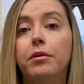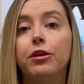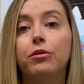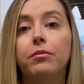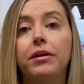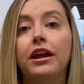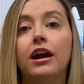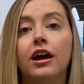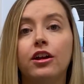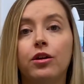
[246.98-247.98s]
but it would be
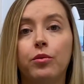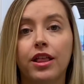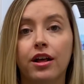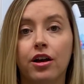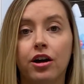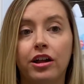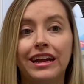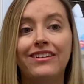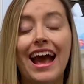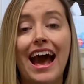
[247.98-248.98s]
under what's called
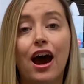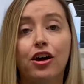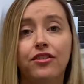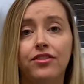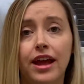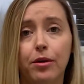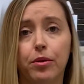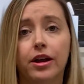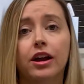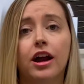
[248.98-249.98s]
an out of
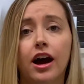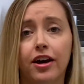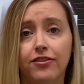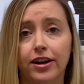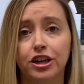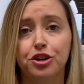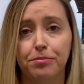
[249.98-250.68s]
network coverage